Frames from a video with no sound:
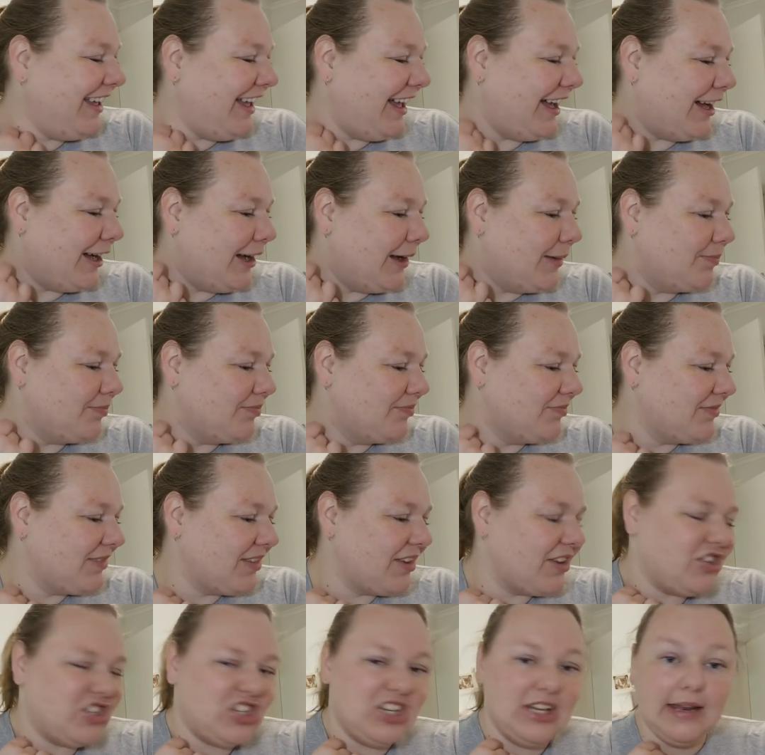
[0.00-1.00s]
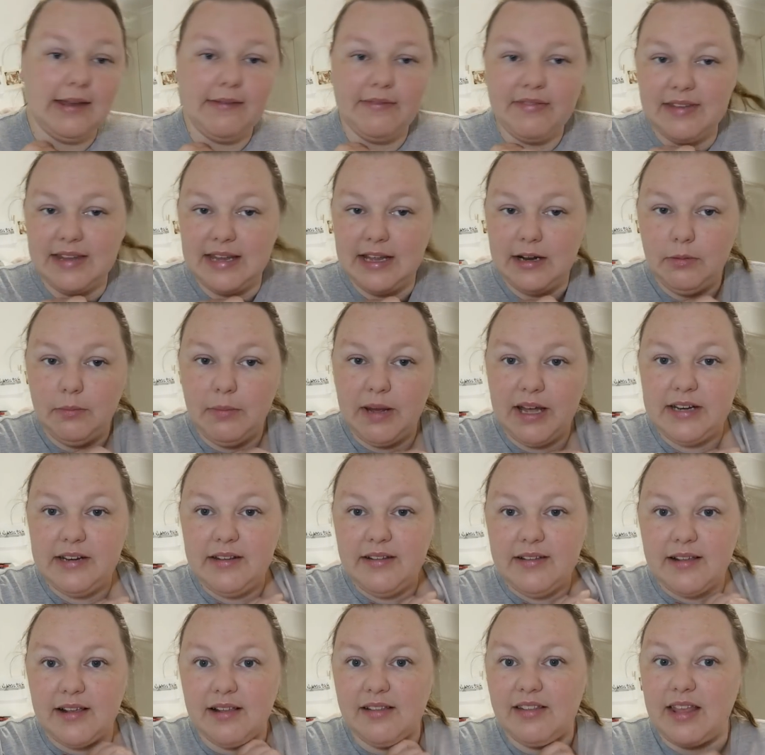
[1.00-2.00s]
um, she loves needle
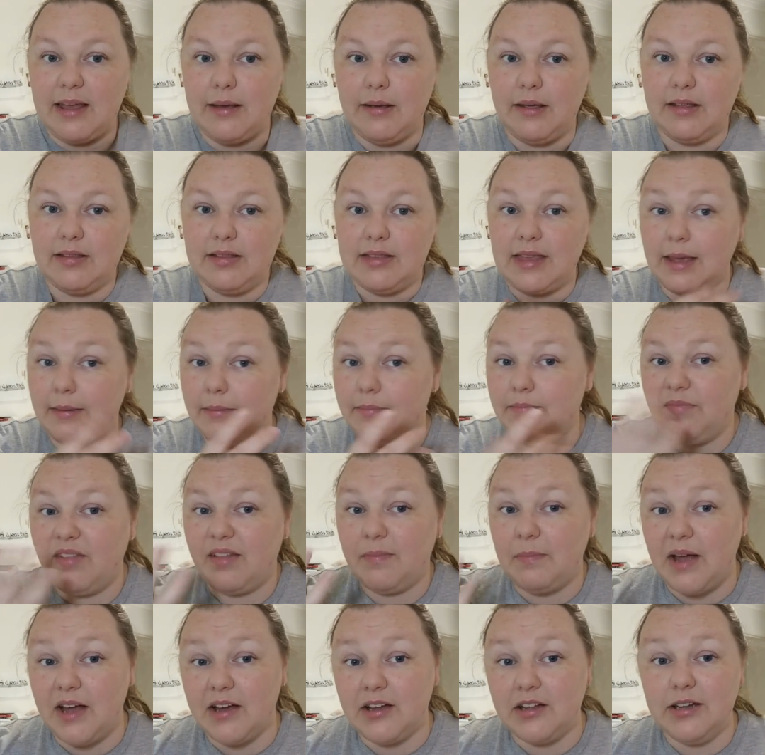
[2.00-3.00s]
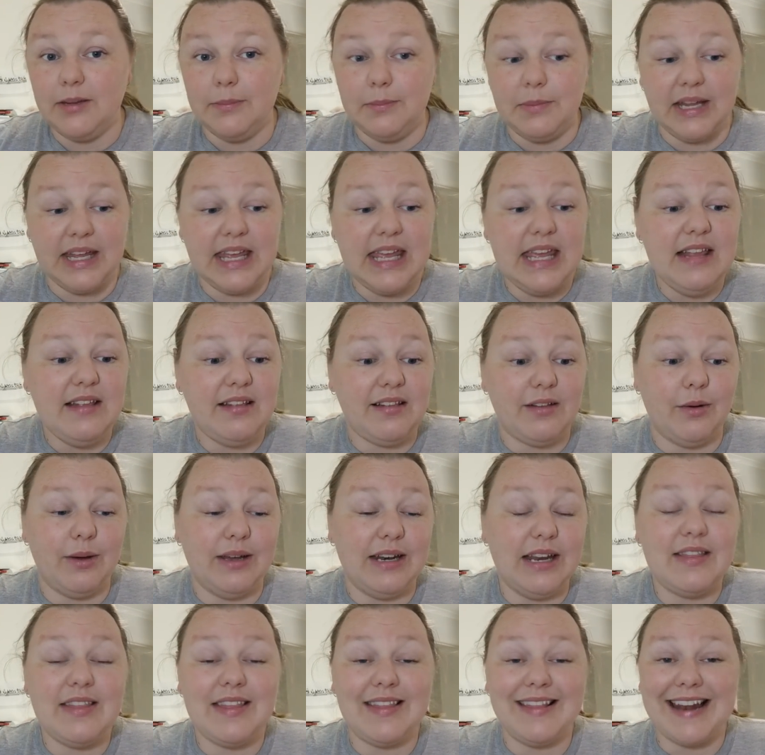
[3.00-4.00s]
minders because they, they sparkle and bliggy, so
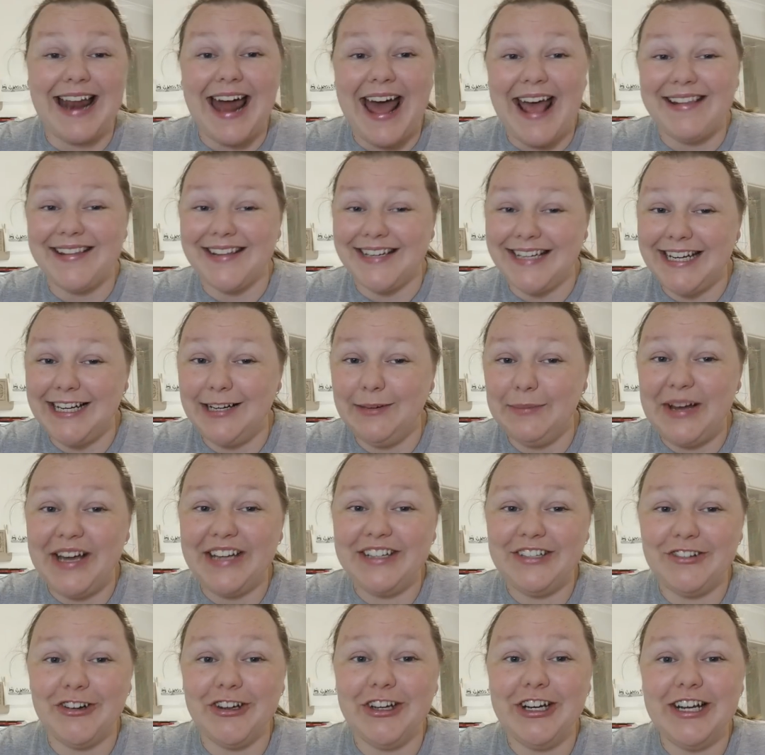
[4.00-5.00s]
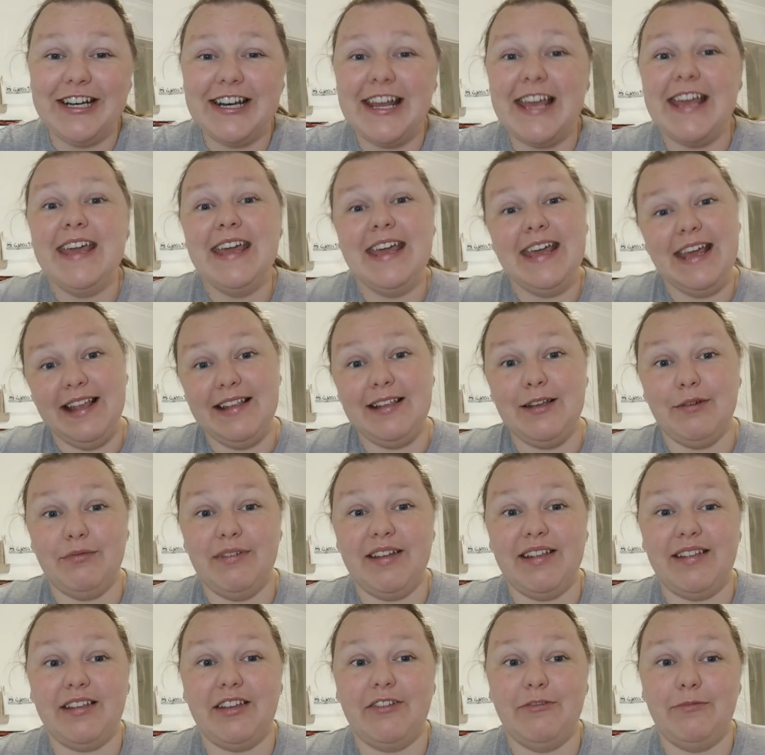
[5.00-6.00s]
anything that has a needle minder on it is at
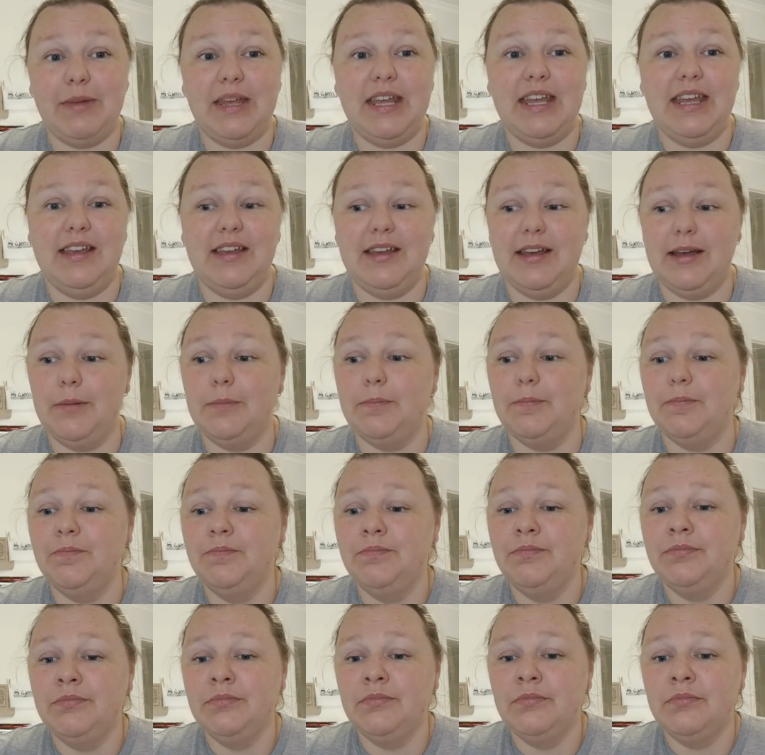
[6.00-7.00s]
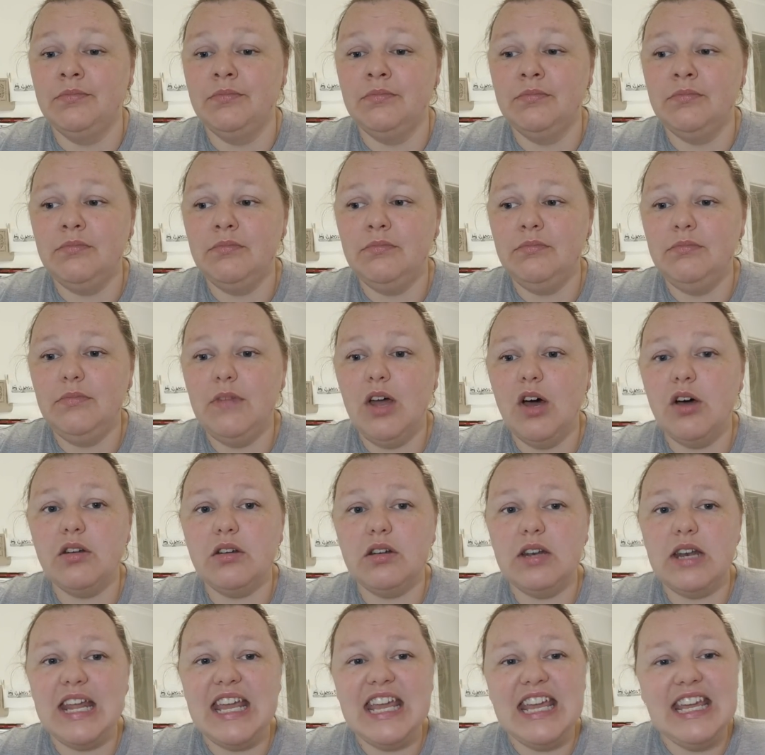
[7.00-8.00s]
risk of being um, not
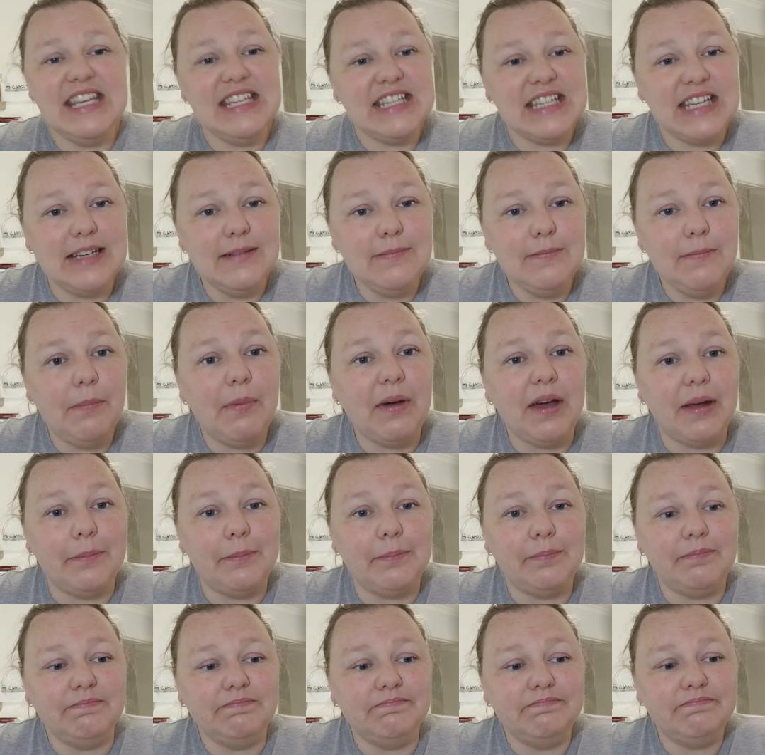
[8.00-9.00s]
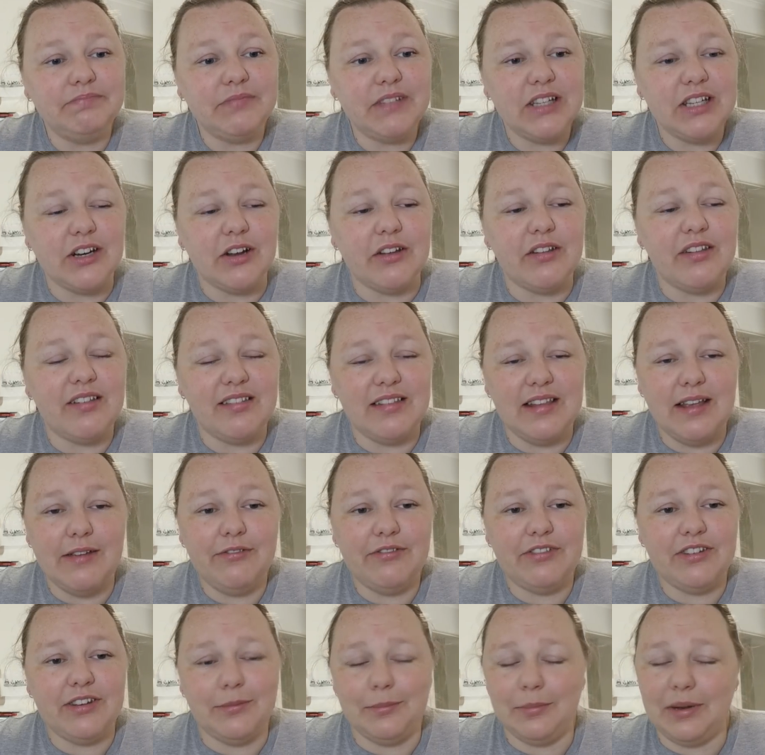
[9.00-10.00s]
eaten, but you know,
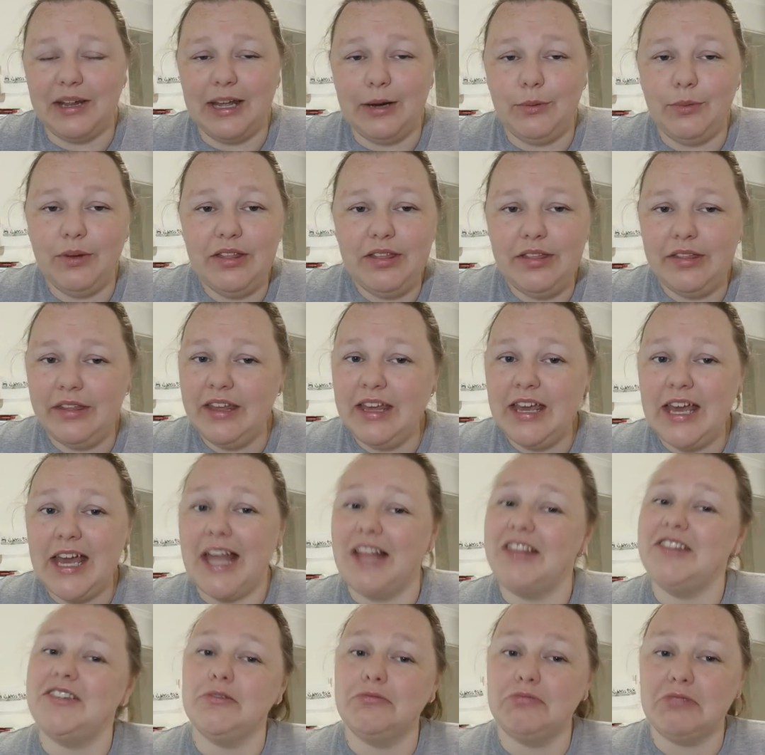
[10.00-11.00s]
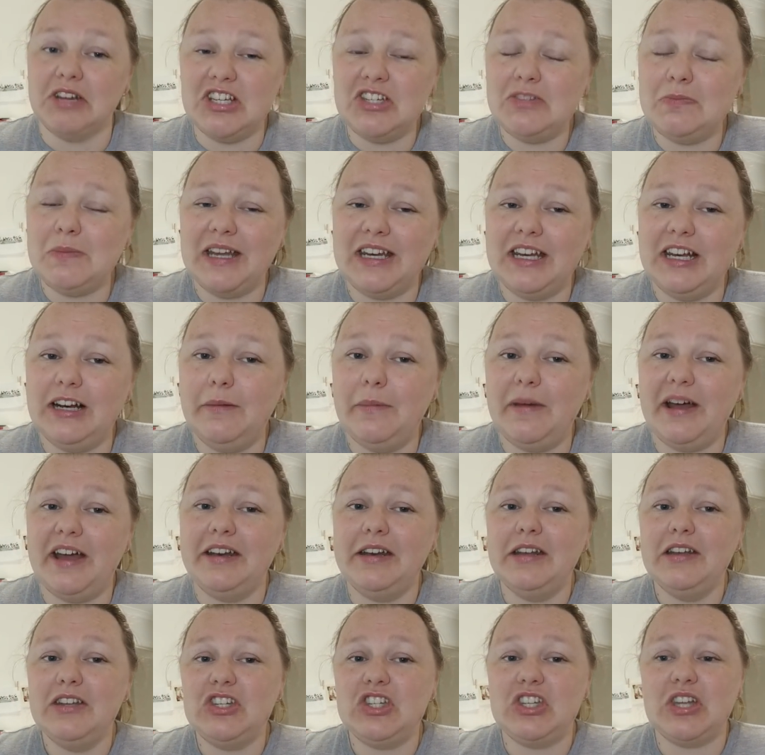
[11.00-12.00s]
sniffed and played with. And to reach my needle
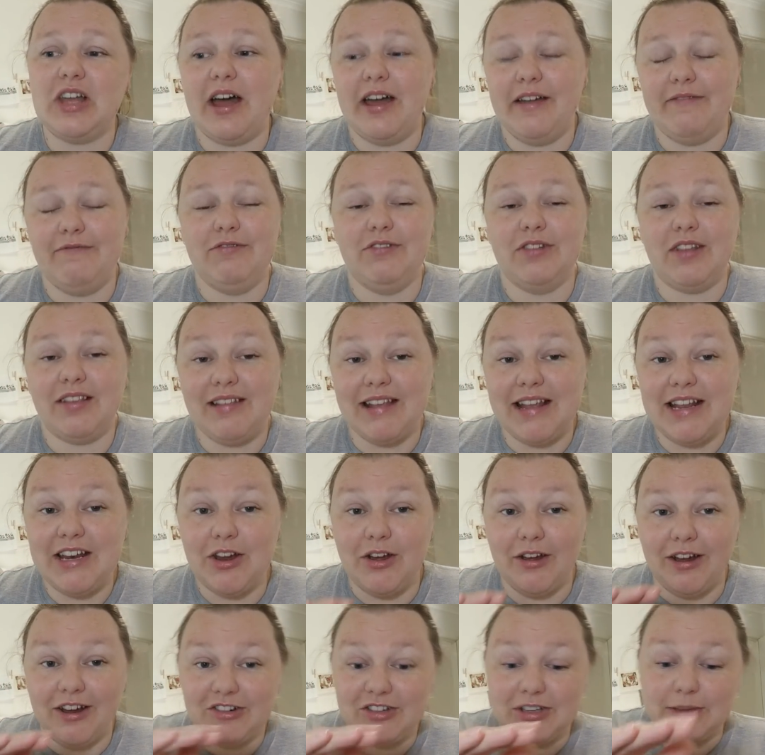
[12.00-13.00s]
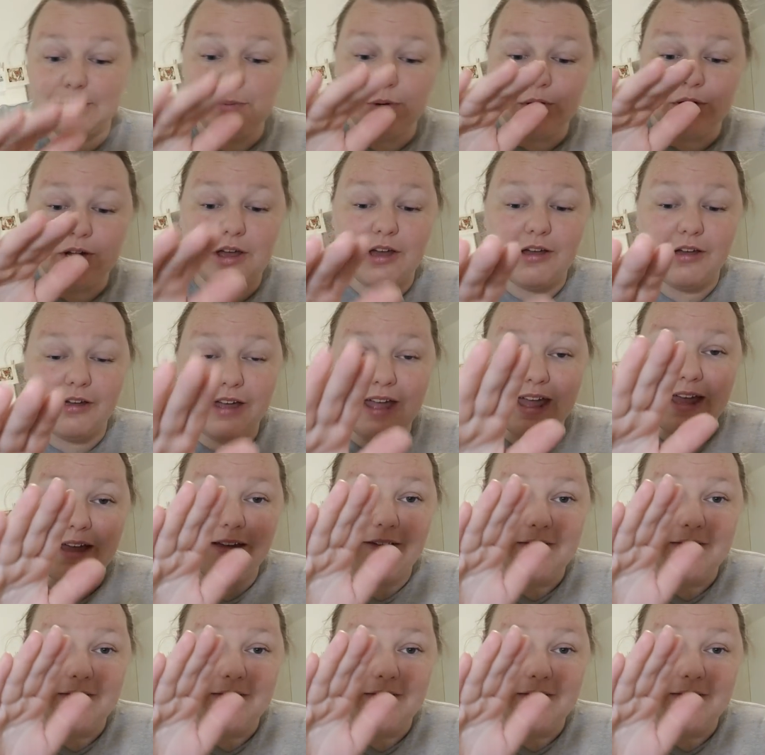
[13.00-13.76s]
minder, I've seen her actually put her